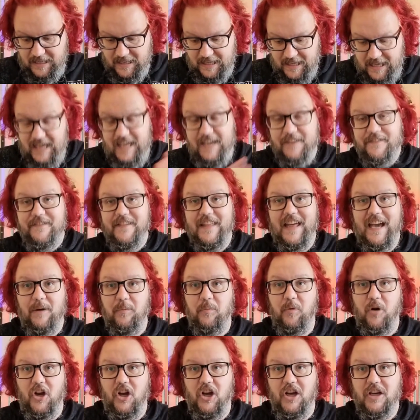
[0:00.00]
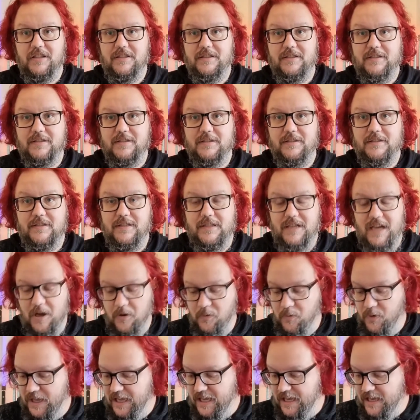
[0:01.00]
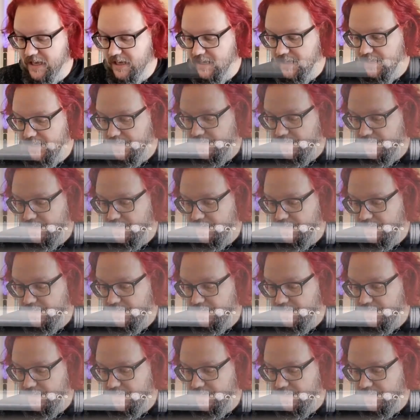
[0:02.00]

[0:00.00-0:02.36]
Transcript: if that works, shall we?